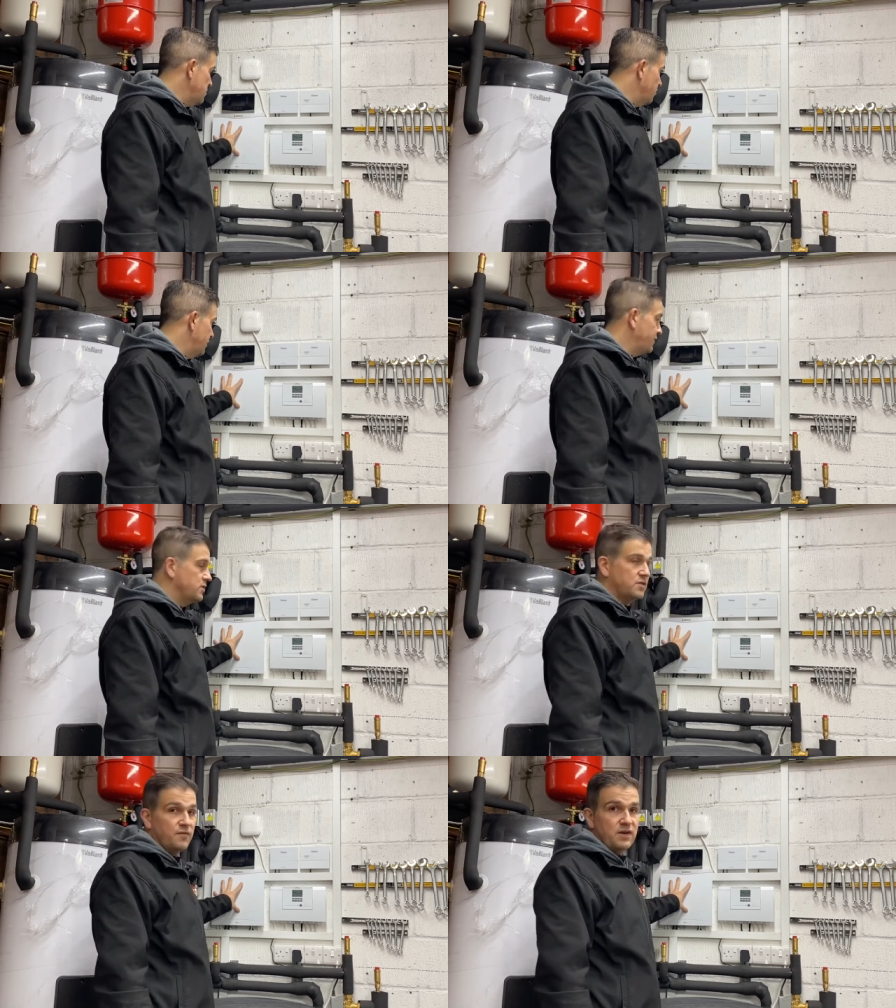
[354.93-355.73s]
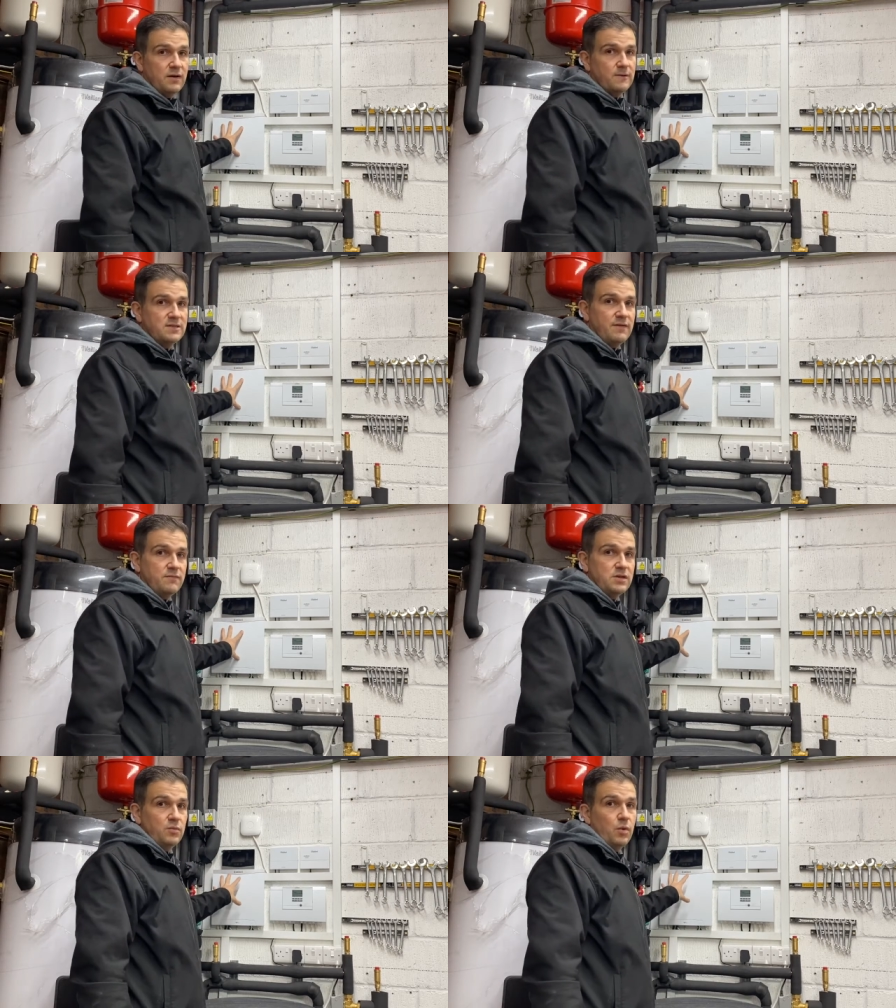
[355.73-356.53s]
We've used the
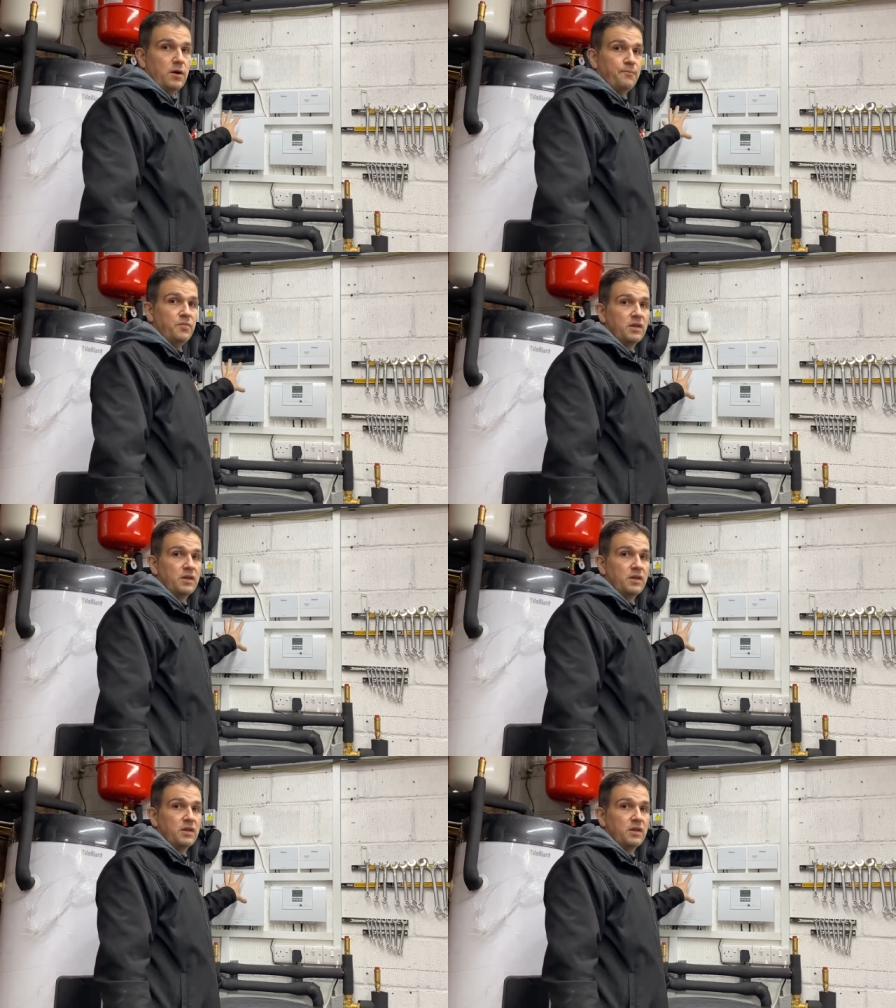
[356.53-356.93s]
VR71